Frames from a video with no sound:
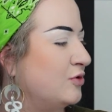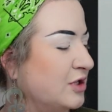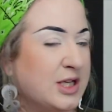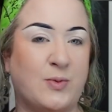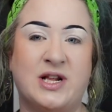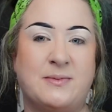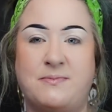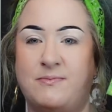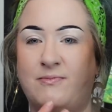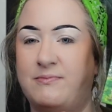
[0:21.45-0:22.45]

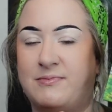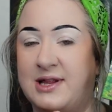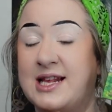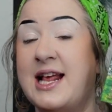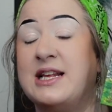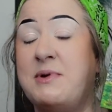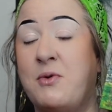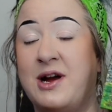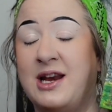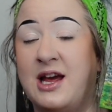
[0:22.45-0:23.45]
This has me
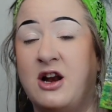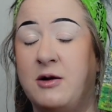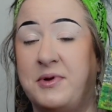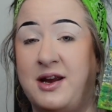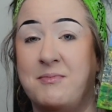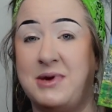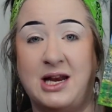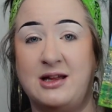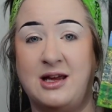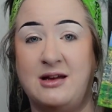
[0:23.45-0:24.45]
wanting to get on a plane
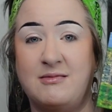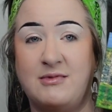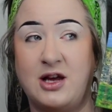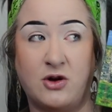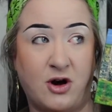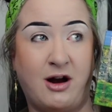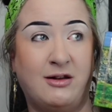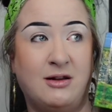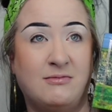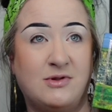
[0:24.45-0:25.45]
immediately and go to
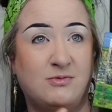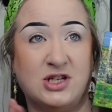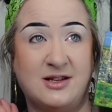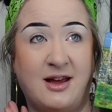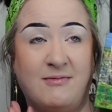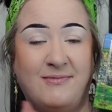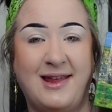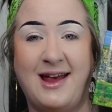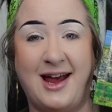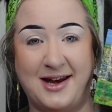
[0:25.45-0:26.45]
Ireland. Just saying.
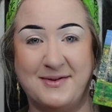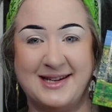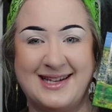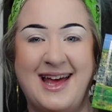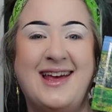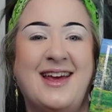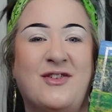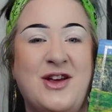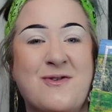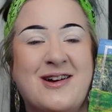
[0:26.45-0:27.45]
Anyways,
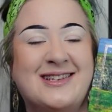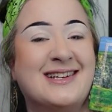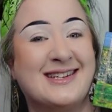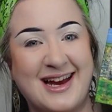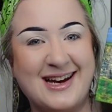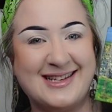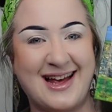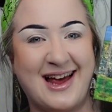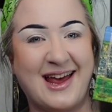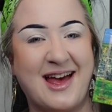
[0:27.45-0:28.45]
if you are as excited as
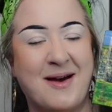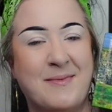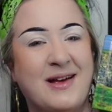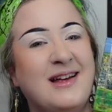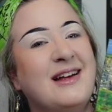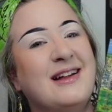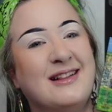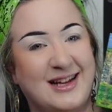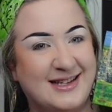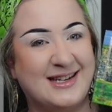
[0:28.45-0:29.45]
I am,
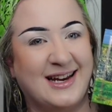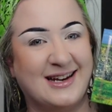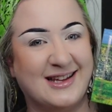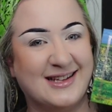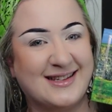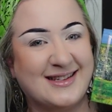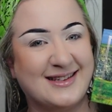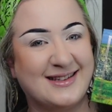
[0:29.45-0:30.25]
let's dig into this.